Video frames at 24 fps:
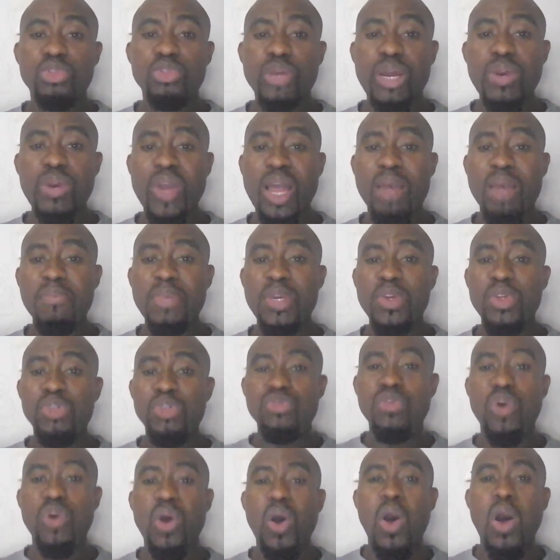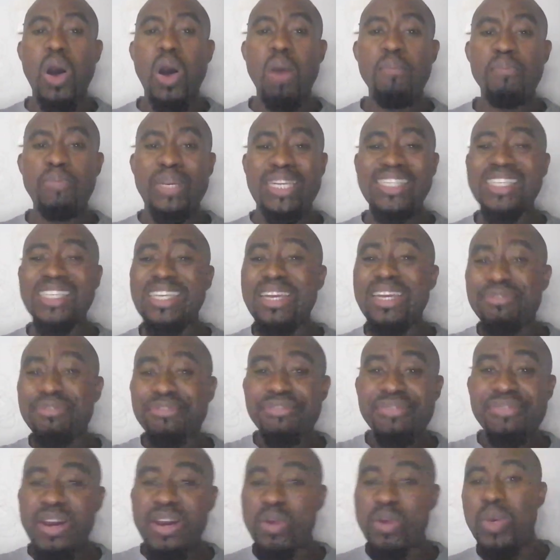Trello can be used for completely
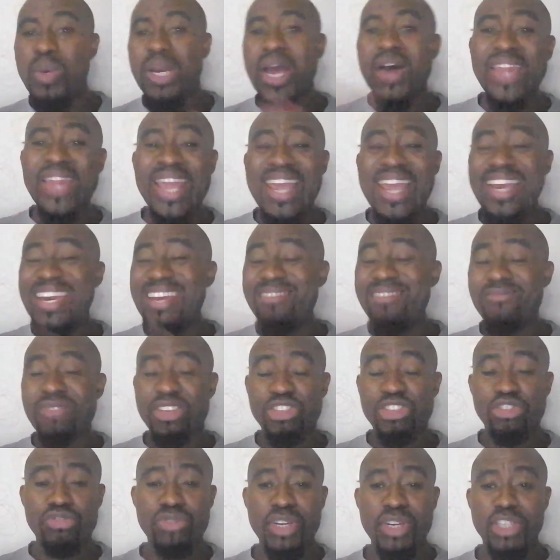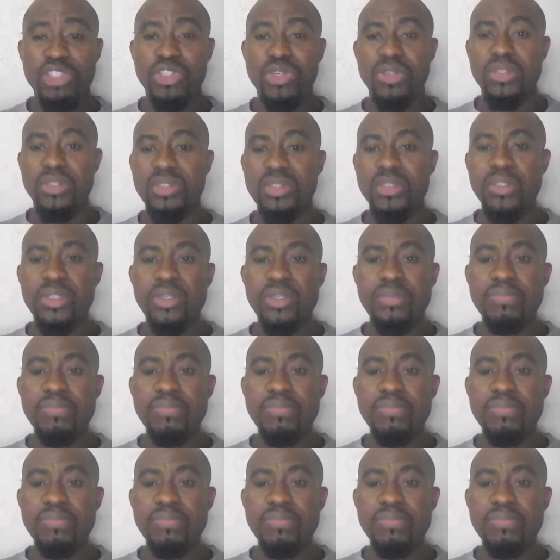free without any restriction.